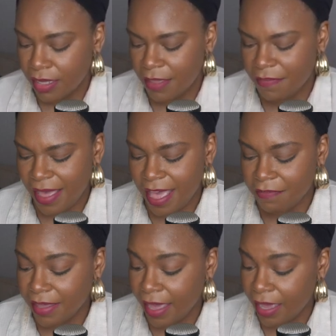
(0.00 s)
If I
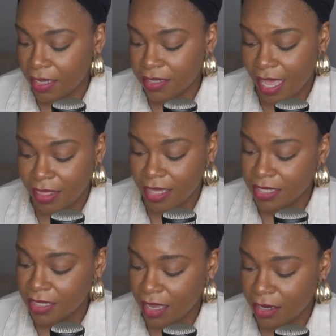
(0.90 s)
have gazed at the
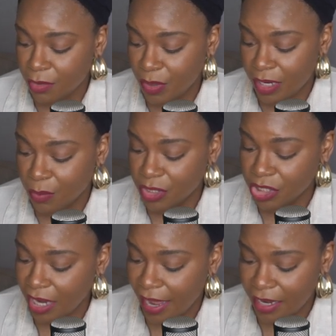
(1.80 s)
sun when it was
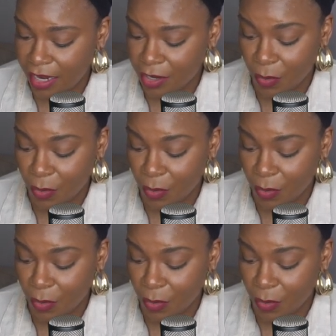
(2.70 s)
shining,